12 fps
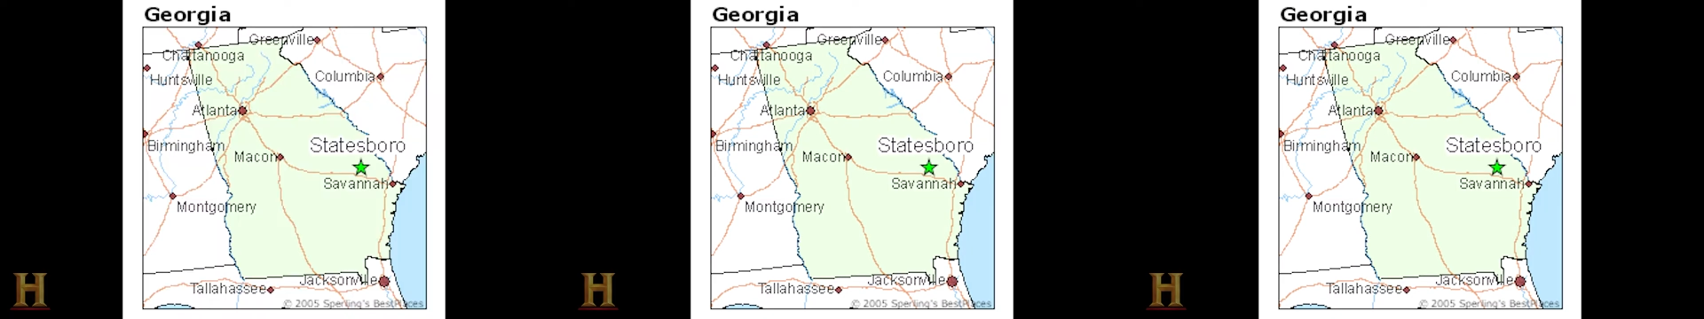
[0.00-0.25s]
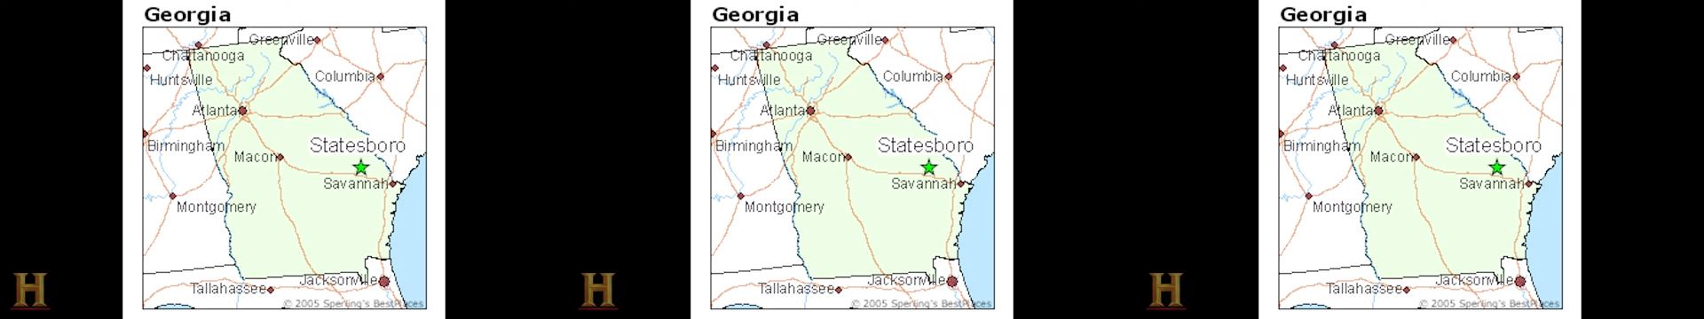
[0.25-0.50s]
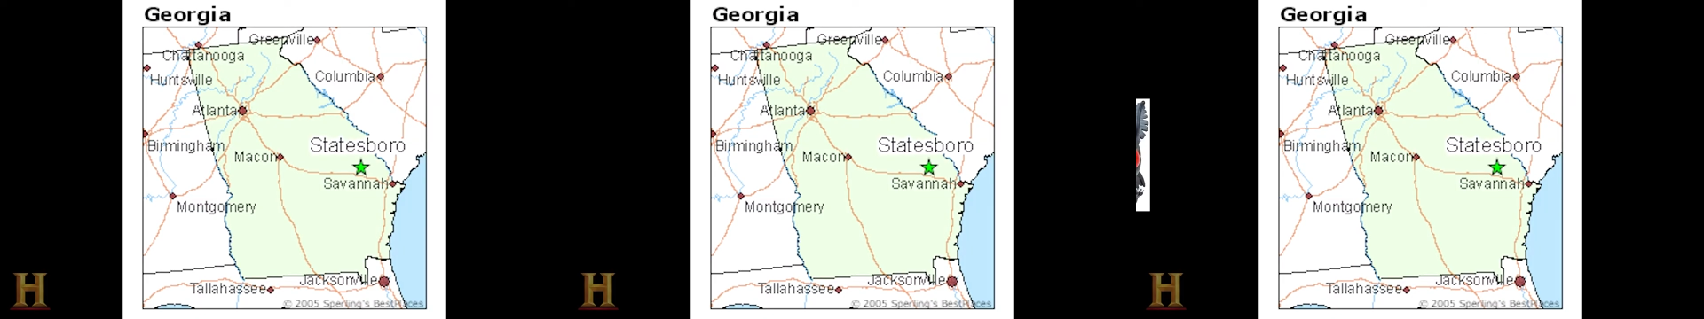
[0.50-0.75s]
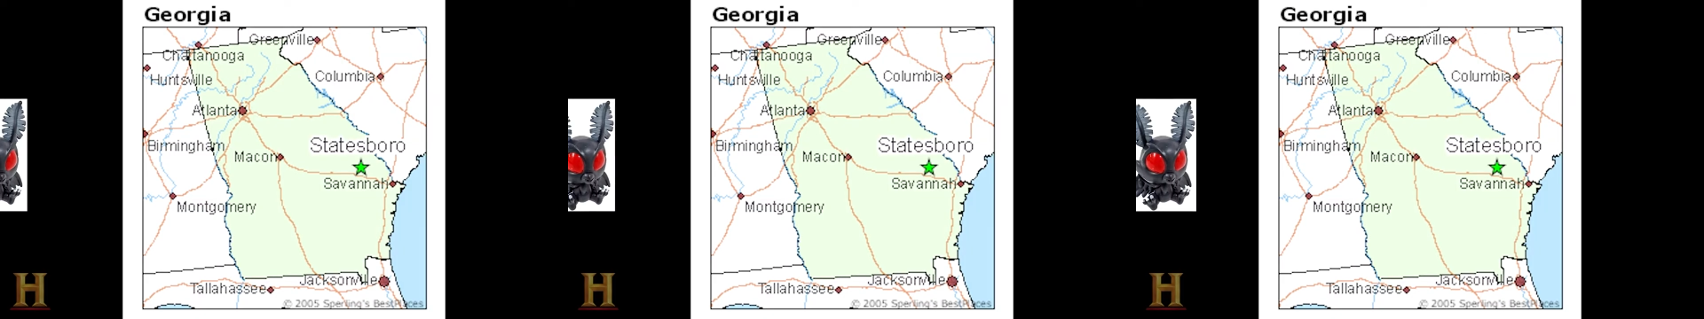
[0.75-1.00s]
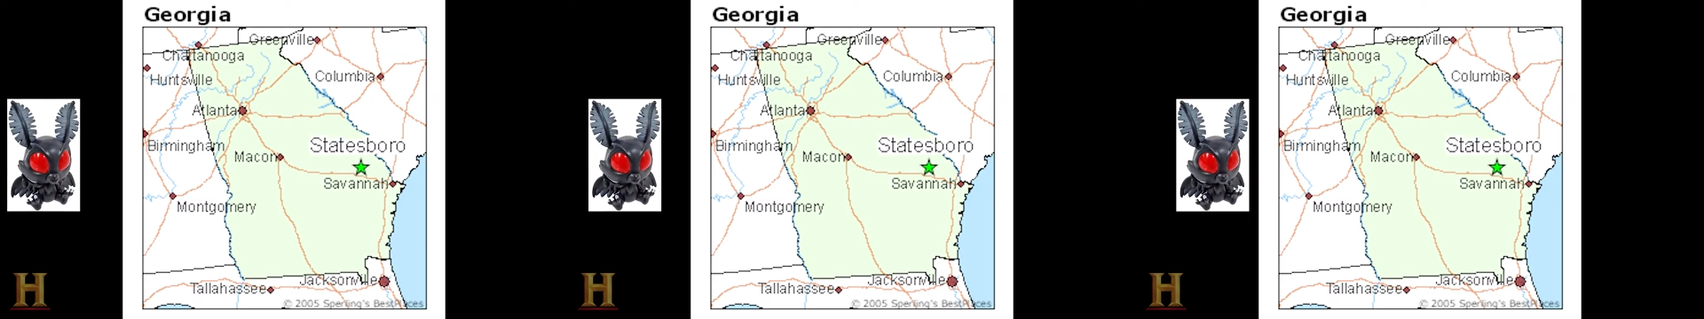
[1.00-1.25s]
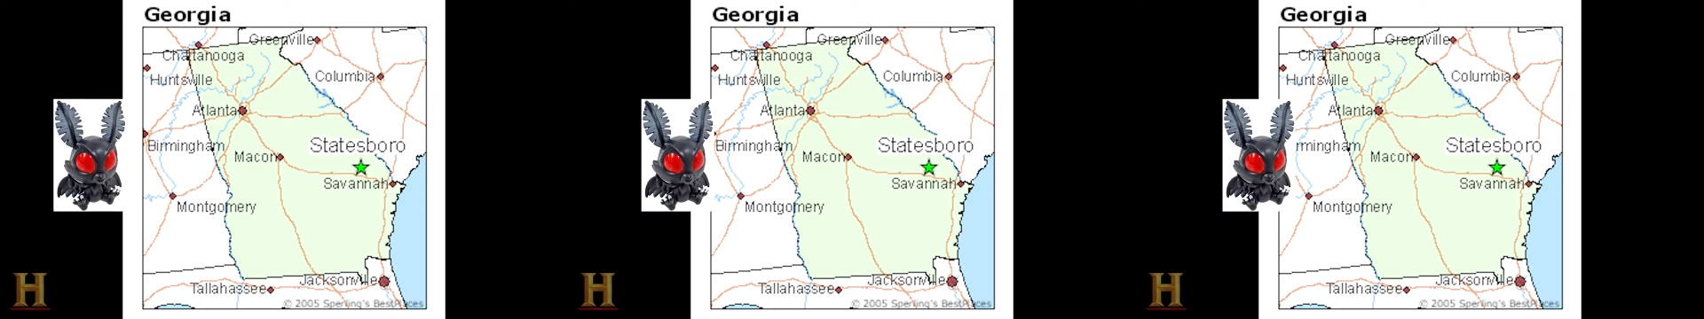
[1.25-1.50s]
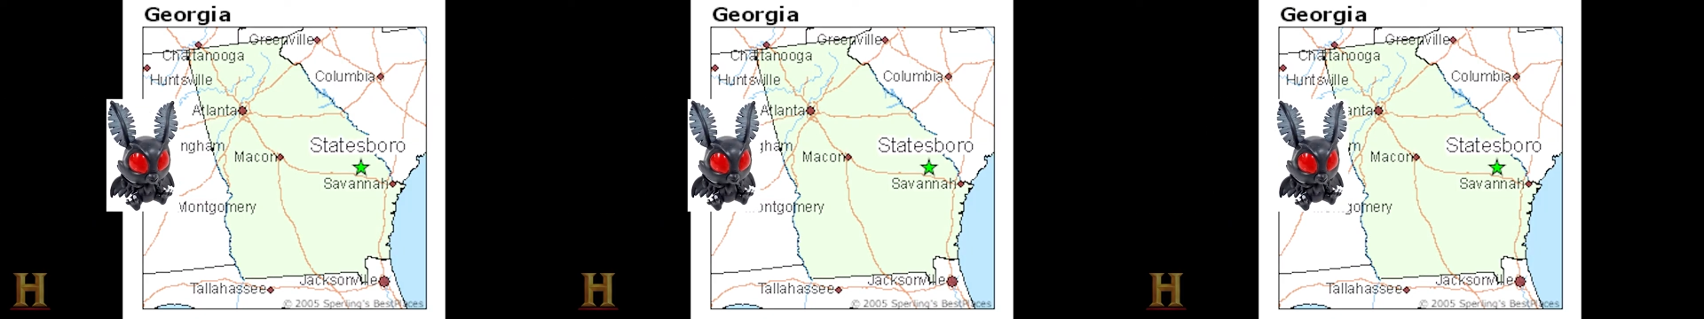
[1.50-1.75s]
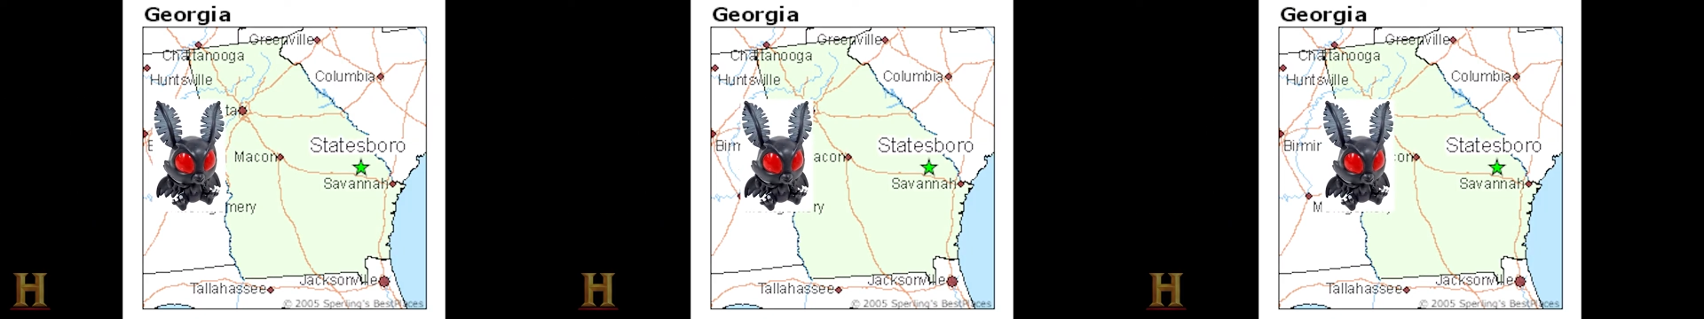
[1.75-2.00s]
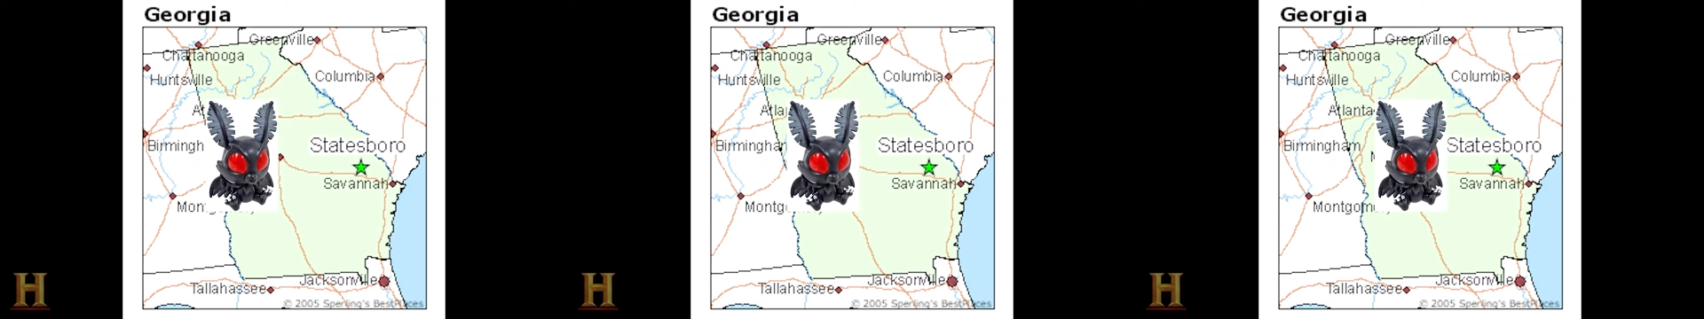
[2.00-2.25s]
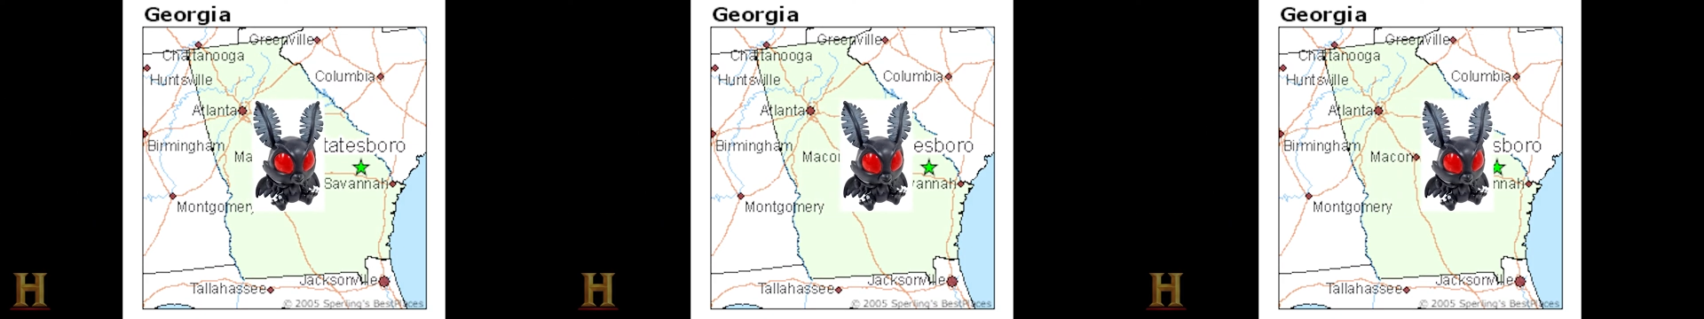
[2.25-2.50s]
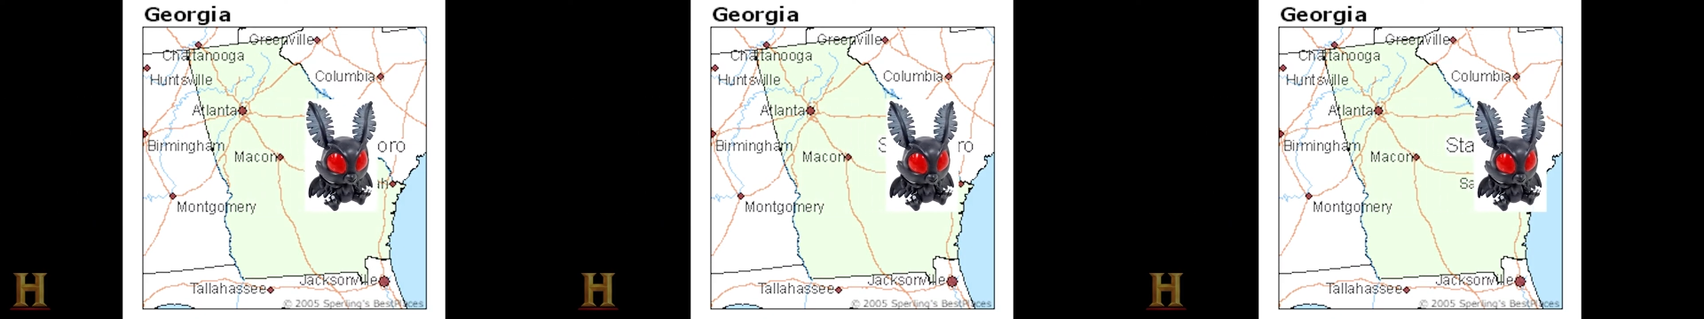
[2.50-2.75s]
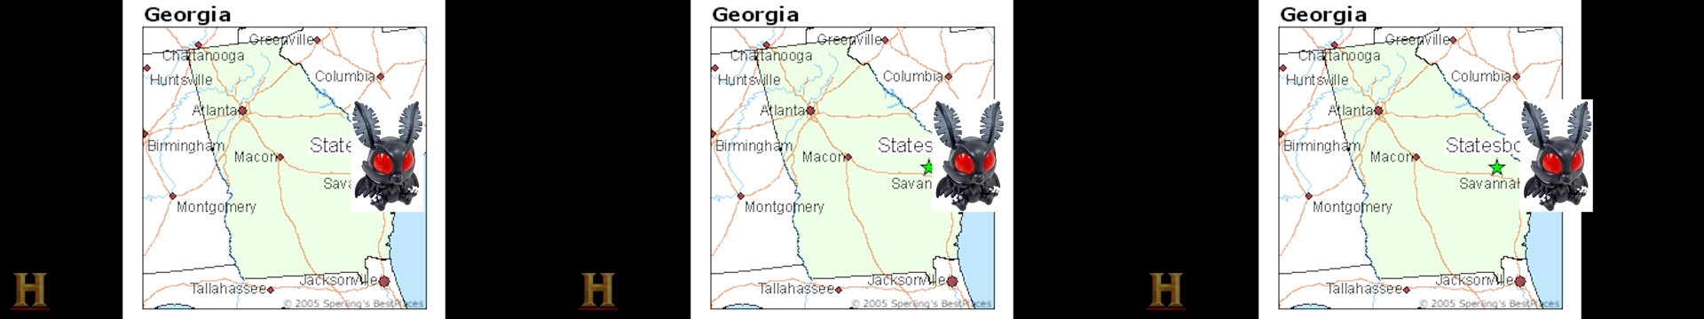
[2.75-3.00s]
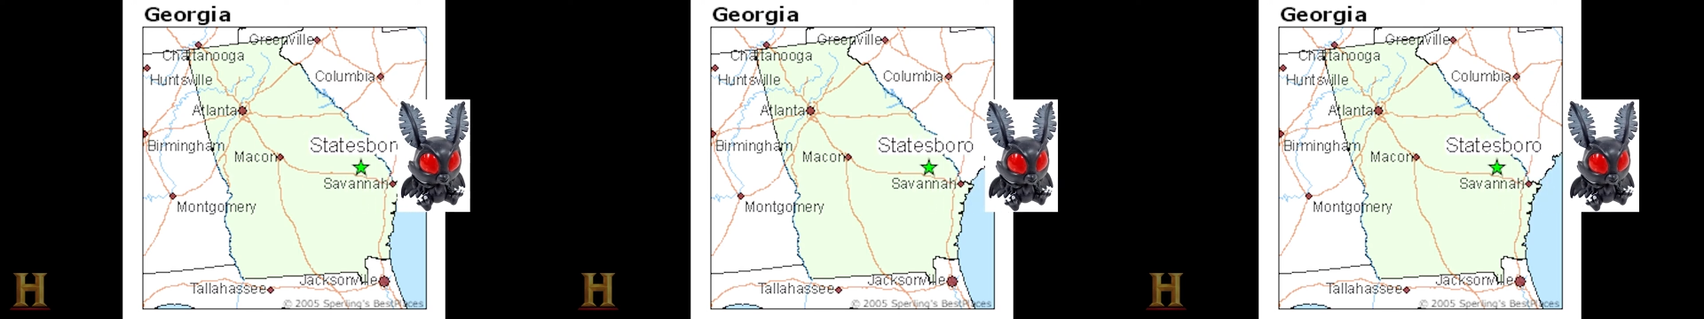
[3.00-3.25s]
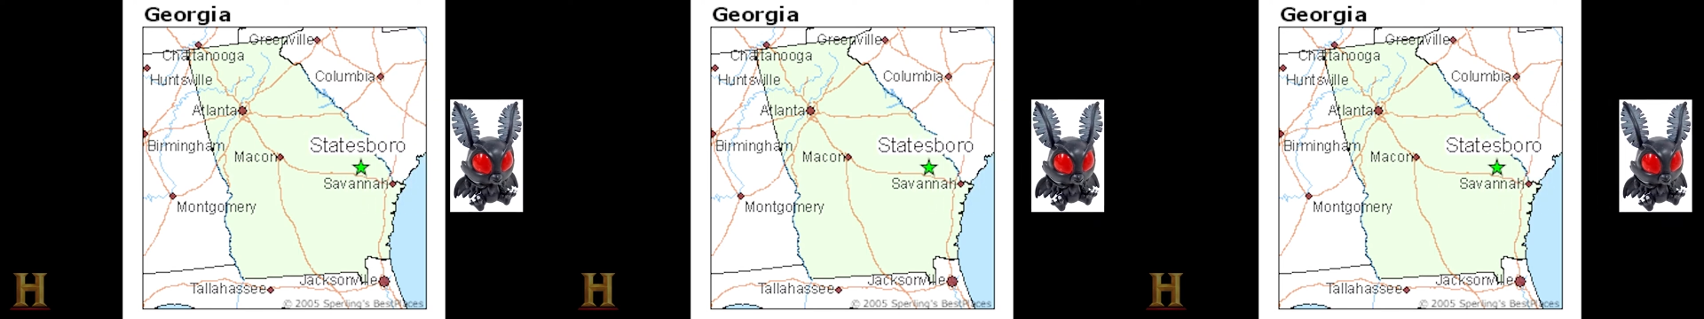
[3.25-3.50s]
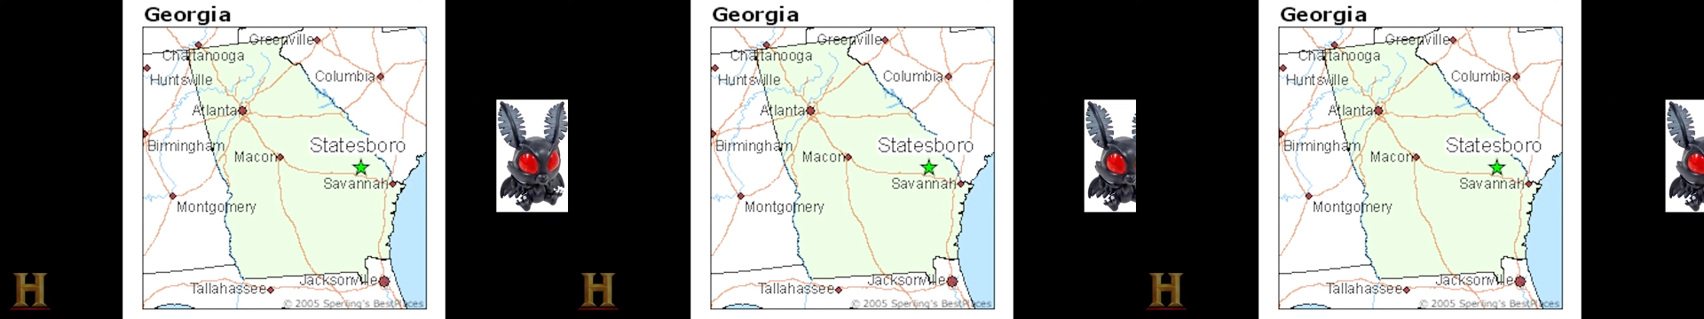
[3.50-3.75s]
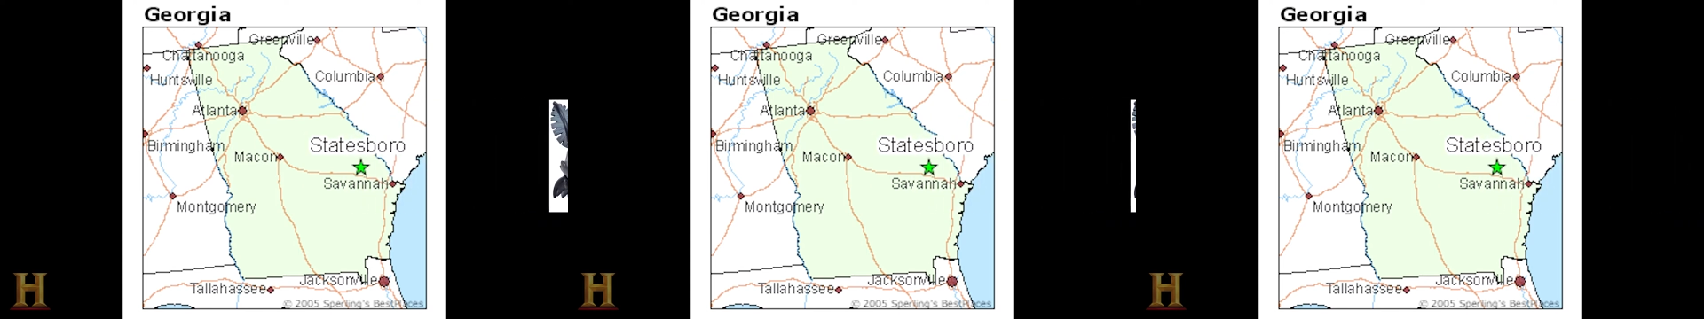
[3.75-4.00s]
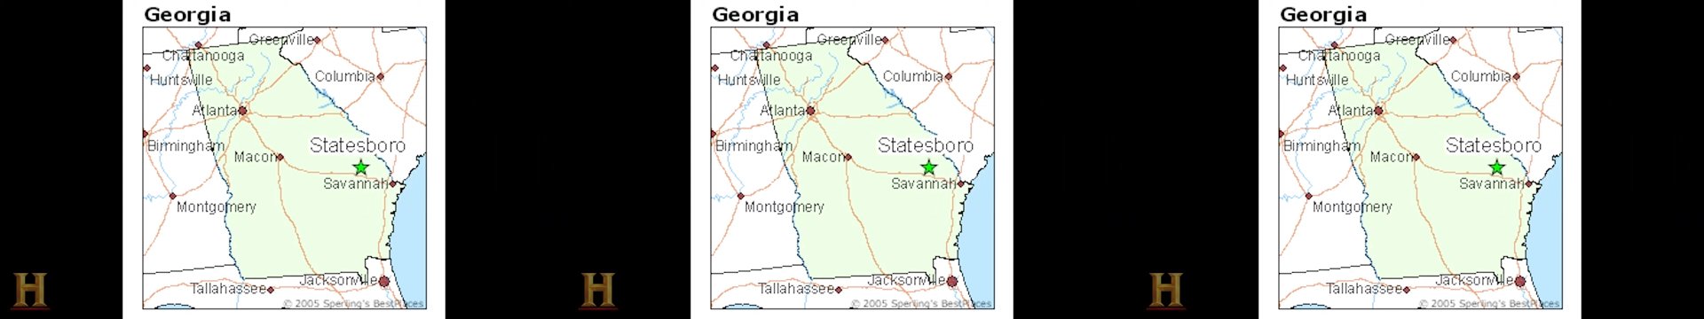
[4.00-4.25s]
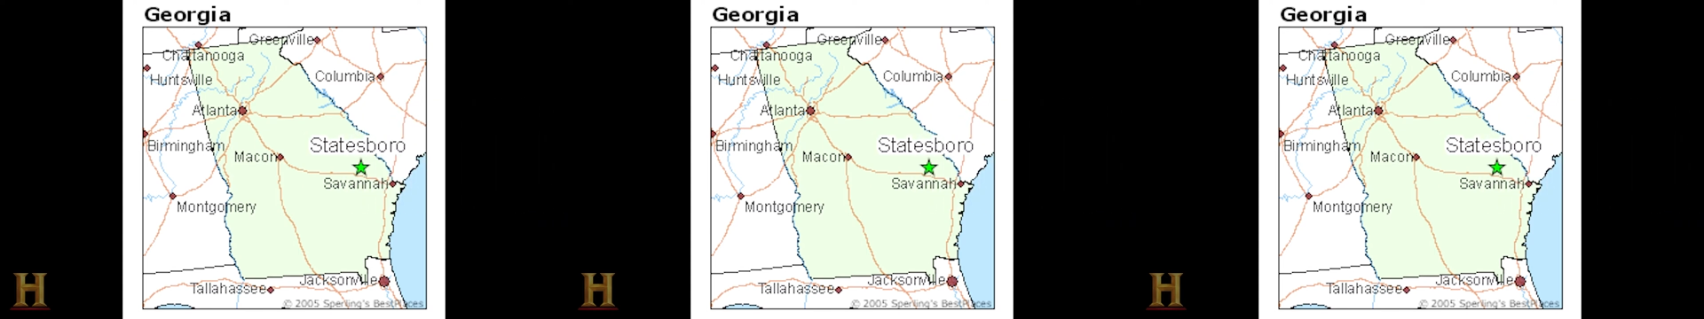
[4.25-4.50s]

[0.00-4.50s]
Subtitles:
[unreadable: no face in view]